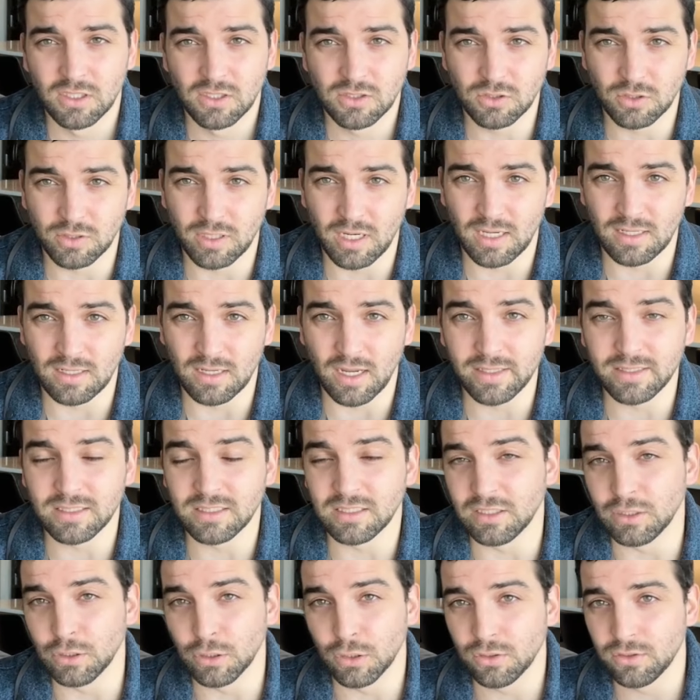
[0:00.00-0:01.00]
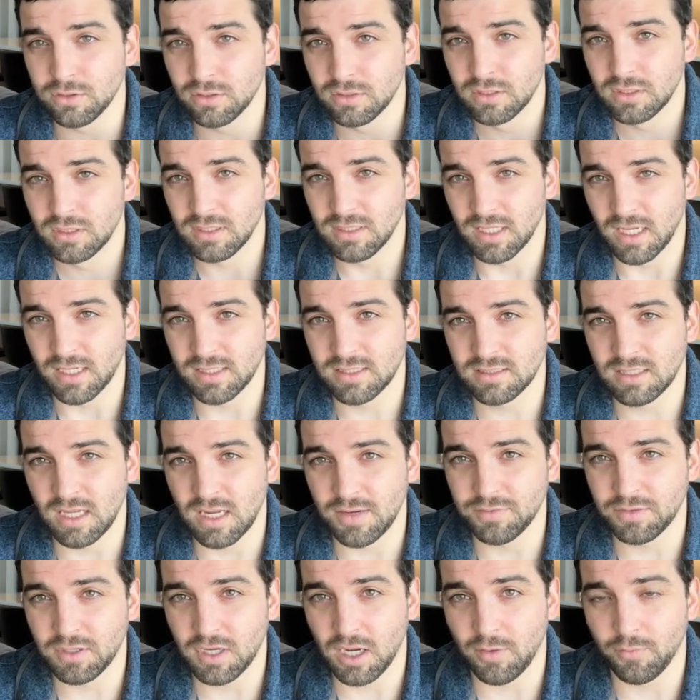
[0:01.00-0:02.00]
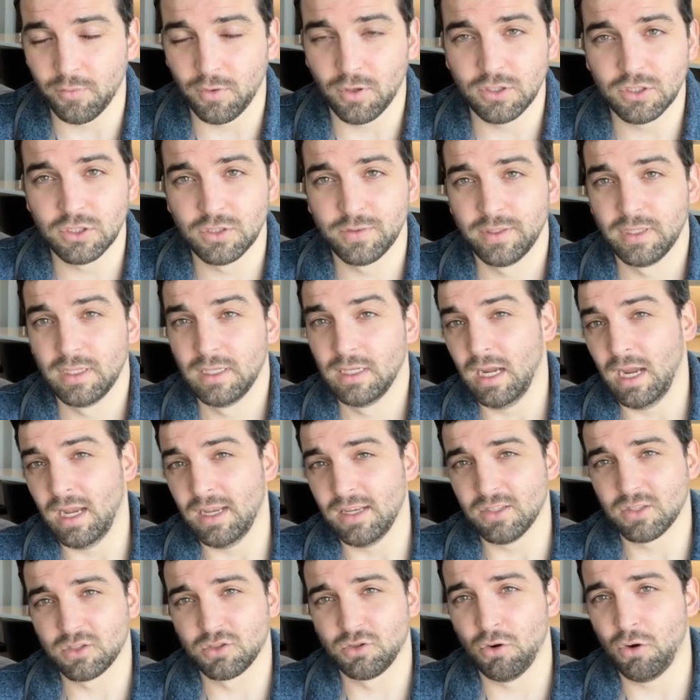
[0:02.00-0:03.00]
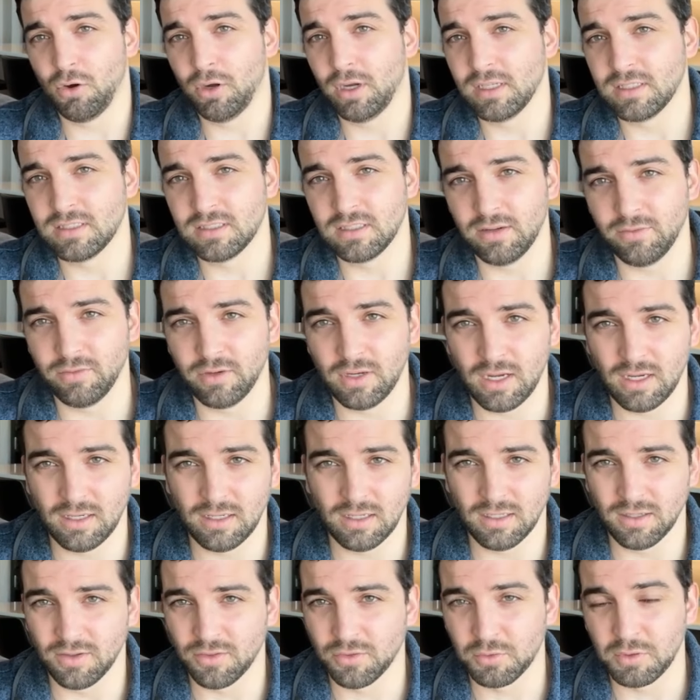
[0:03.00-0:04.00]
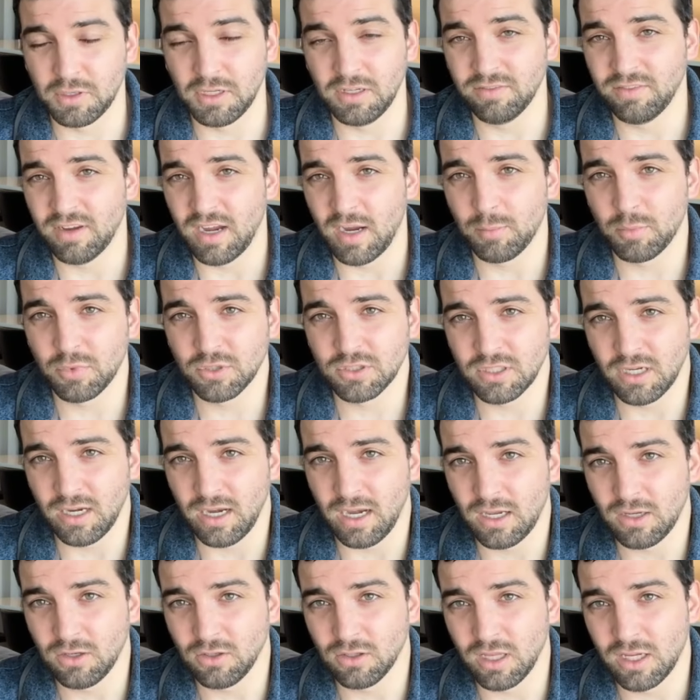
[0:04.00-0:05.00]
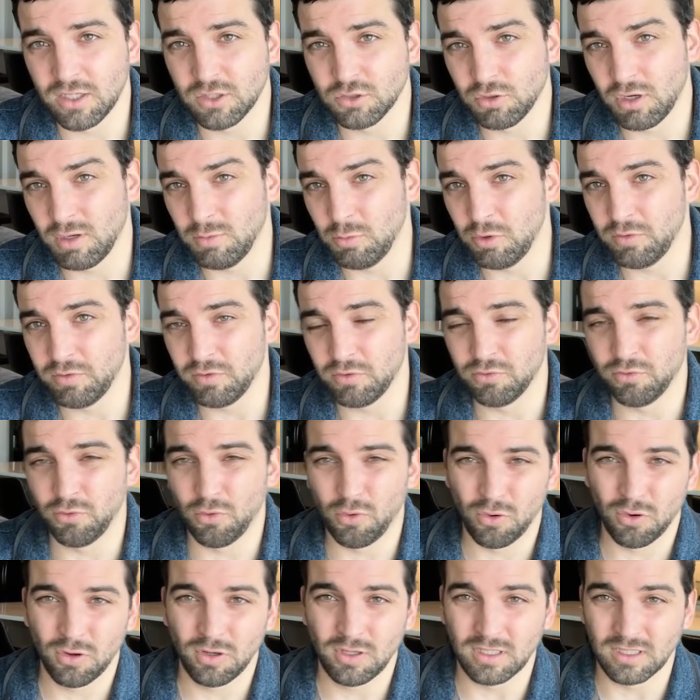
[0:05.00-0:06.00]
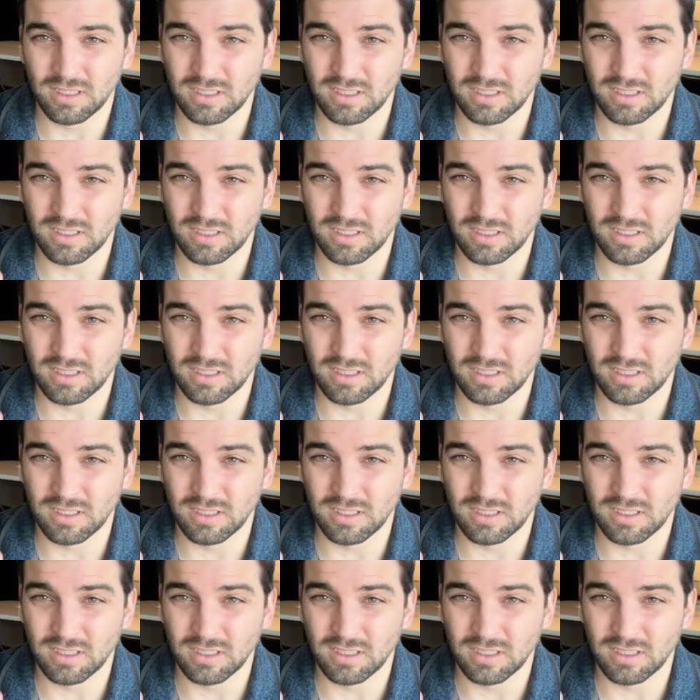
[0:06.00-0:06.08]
So again, nice yield, nice safe coverage, and is growing its dividend at a 3 to 5% annualized rate moving forward.